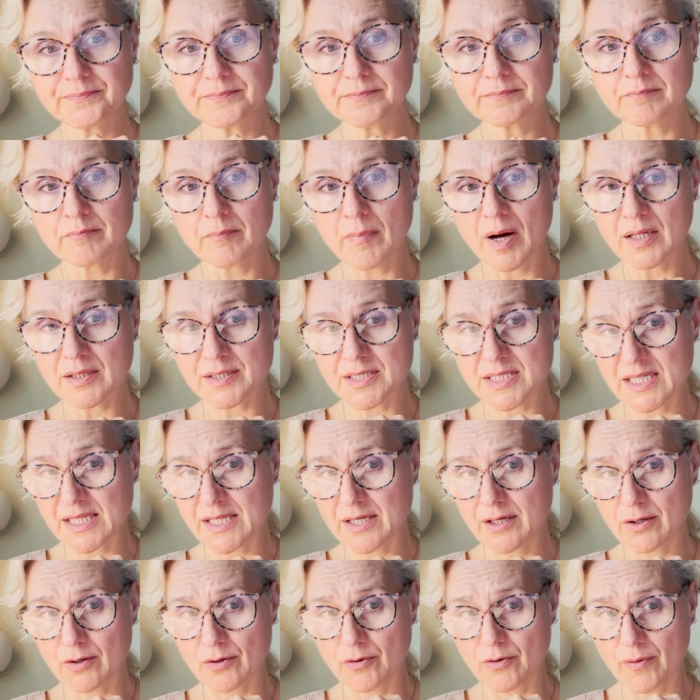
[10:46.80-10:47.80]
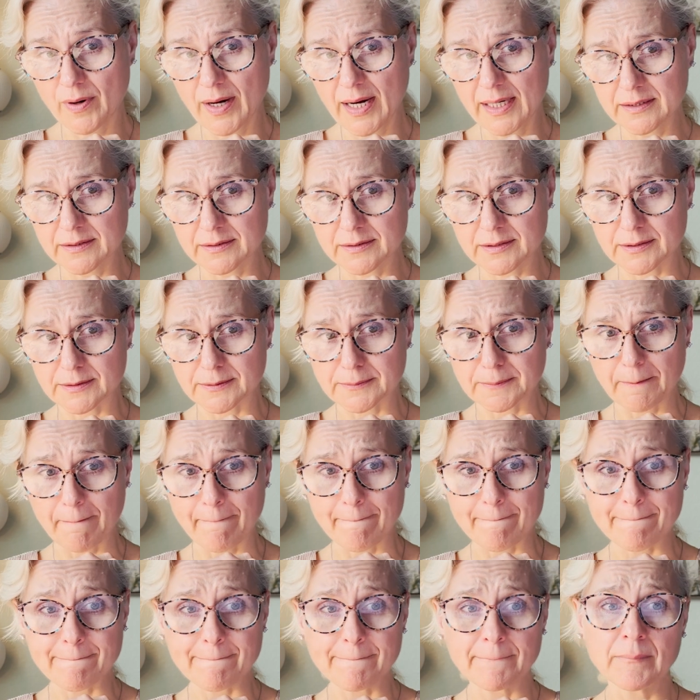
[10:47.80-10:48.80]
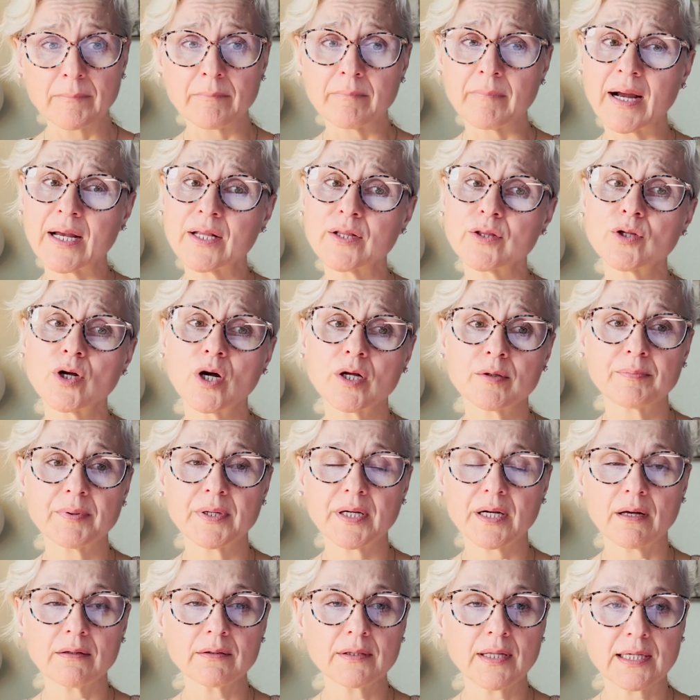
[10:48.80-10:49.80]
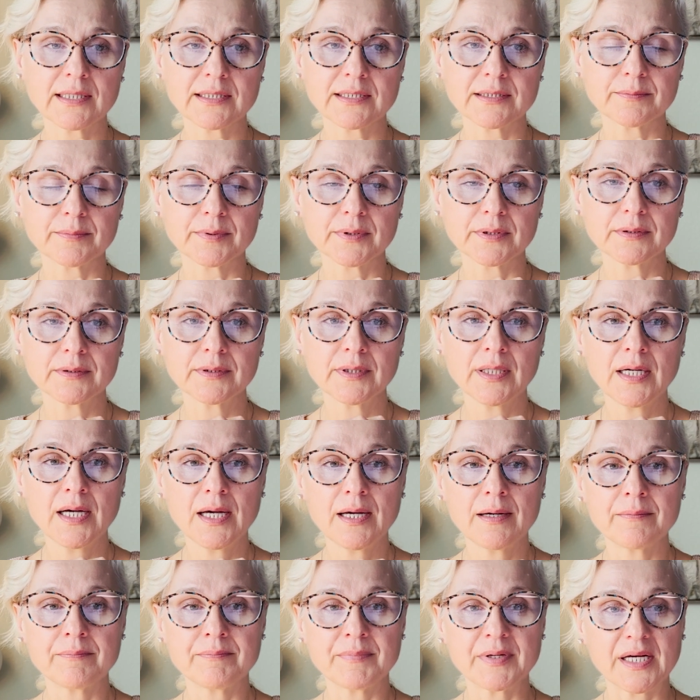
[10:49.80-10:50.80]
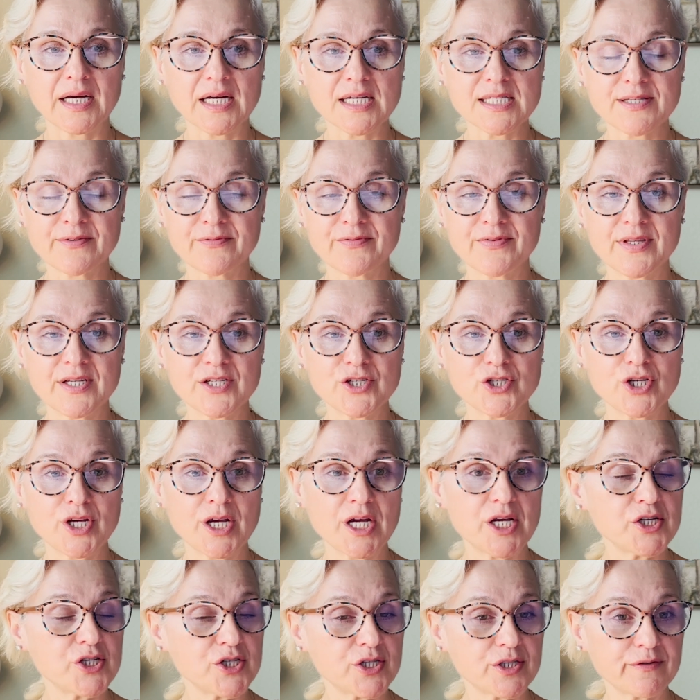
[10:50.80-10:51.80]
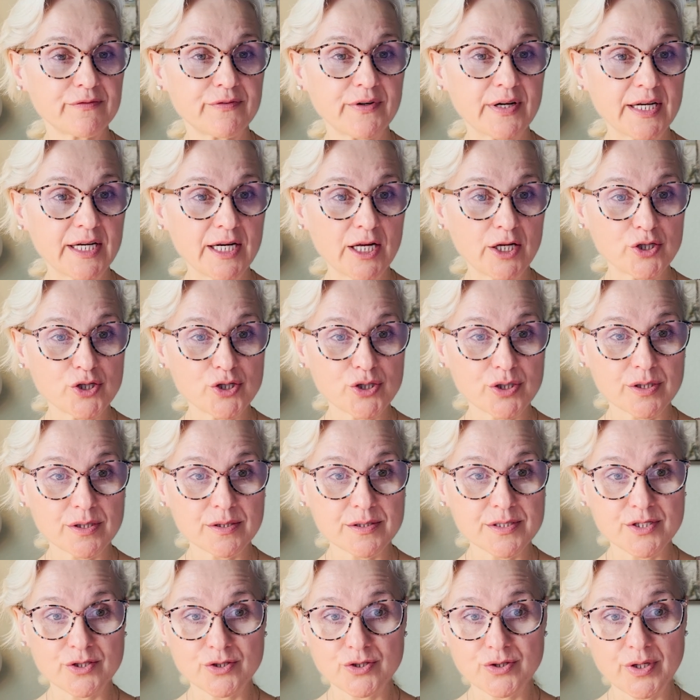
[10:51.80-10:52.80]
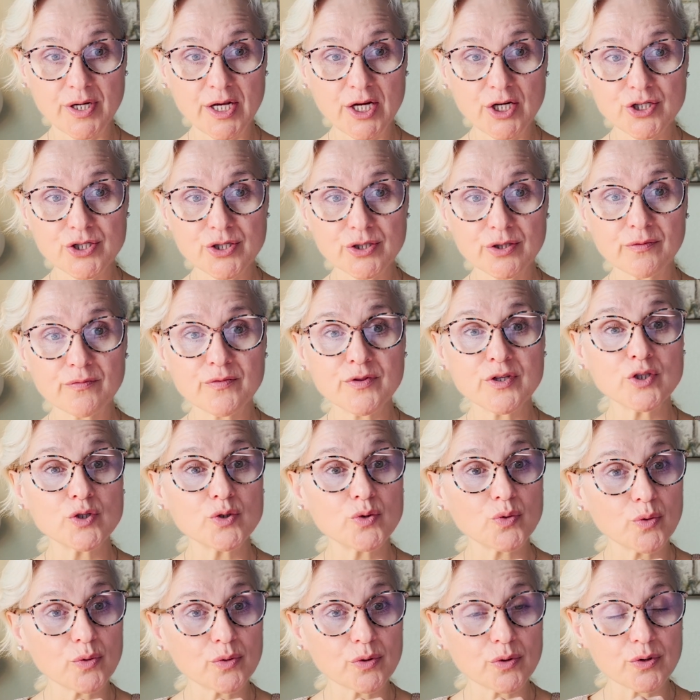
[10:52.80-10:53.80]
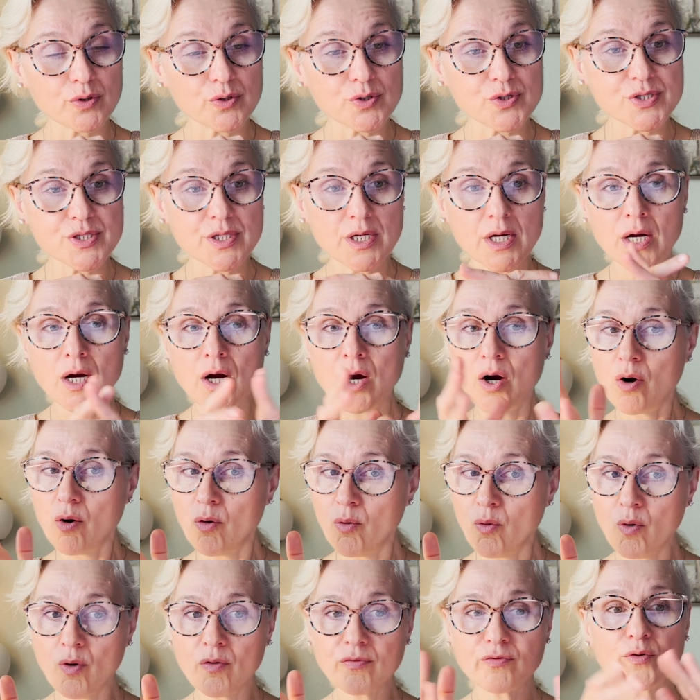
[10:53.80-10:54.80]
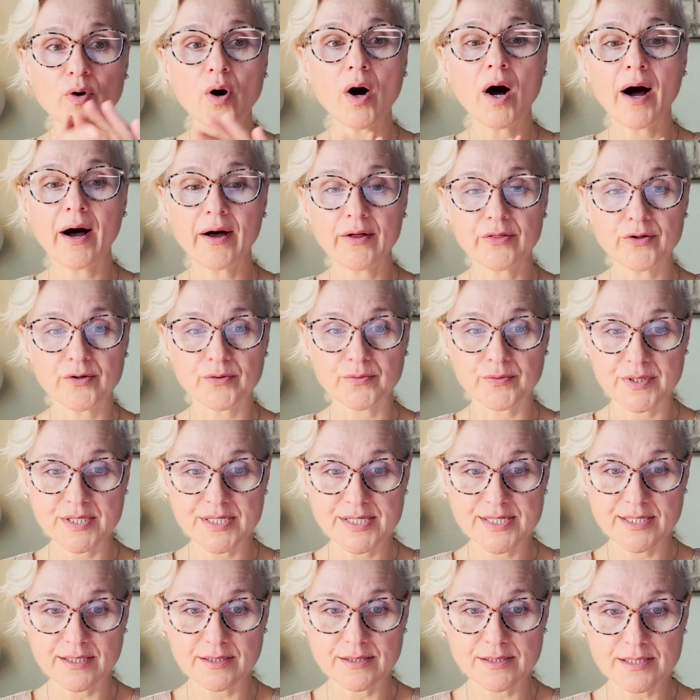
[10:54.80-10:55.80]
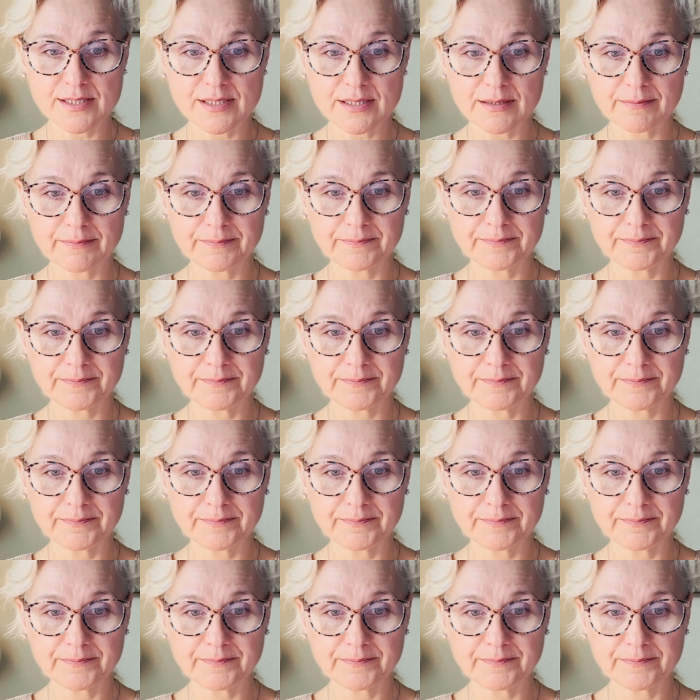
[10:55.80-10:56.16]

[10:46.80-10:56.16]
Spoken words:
multi-year grants might not be collectible because of the change in financial situation of the donors or for other reasons.